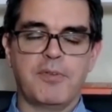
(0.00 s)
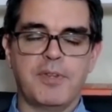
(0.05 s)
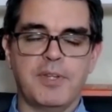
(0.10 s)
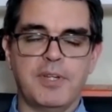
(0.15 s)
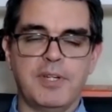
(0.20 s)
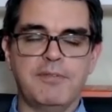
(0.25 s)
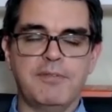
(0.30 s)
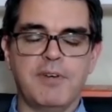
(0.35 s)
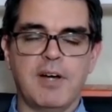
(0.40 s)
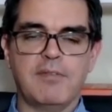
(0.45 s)

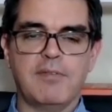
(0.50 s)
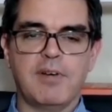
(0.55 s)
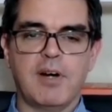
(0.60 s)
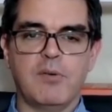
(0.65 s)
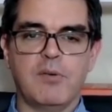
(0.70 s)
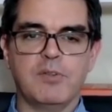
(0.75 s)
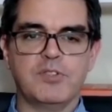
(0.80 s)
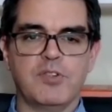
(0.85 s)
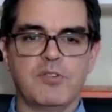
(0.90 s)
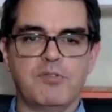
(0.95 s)
35
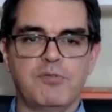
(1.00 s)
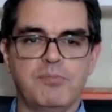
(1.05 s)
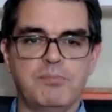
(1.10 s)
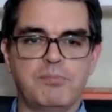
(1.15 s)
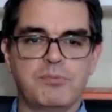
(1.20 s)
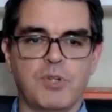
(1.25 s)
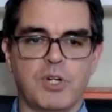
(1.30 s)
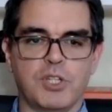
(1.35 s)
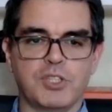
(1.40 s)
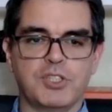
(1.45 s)
hours of
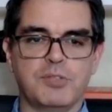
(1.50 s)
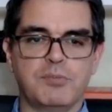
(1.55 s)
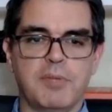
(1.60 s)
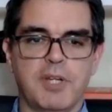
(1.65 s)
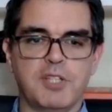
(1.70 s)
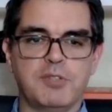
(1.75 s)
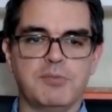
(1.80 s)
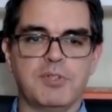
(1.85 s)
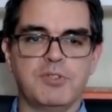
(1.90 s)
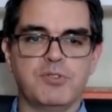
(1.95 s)
project
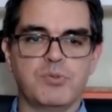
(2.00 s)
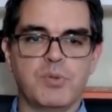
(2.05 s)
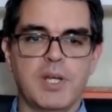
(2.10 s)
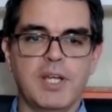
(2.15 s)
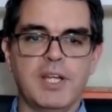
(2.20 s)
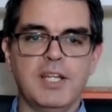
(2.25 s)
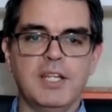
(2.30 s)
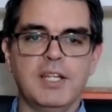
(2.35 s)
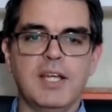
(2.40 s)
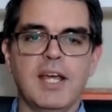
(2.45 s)
management
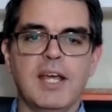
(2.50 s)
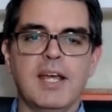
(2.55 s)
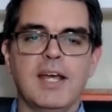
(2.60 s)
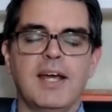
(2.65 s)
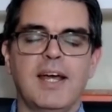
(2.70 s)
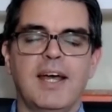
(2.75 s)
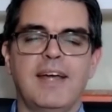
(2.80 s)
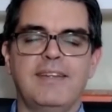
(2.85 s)
training